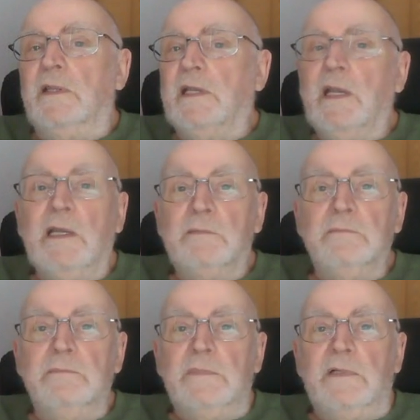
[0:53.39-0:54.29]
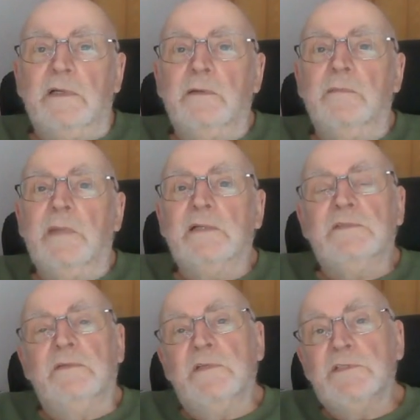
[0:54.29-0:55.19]
They came
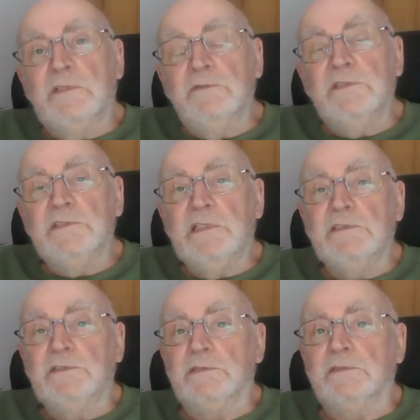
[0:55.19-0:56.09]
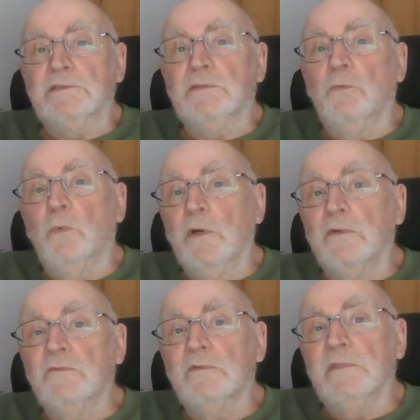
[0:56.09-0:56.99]
out of the two suggestions,
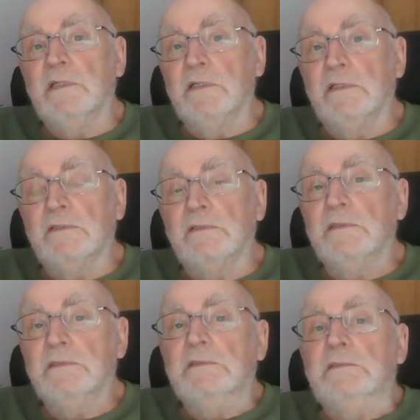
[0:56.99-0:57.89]
one from a girl,